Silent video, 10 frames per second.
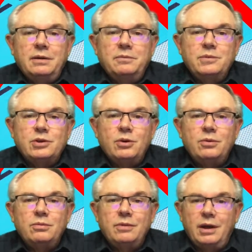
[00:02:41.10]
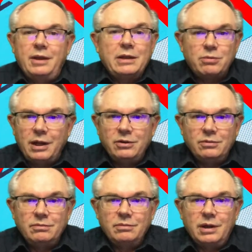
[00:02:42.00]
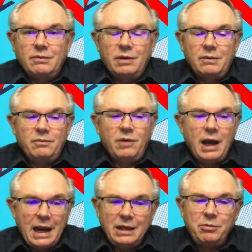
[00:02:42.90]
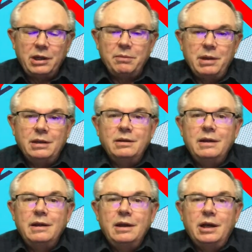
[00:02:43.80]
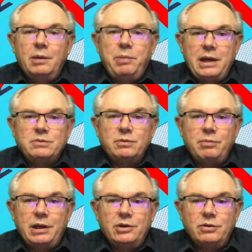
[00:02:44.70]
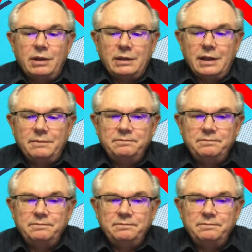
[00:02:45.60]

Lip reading: So that's what I do. I highly recommend a password manager like that.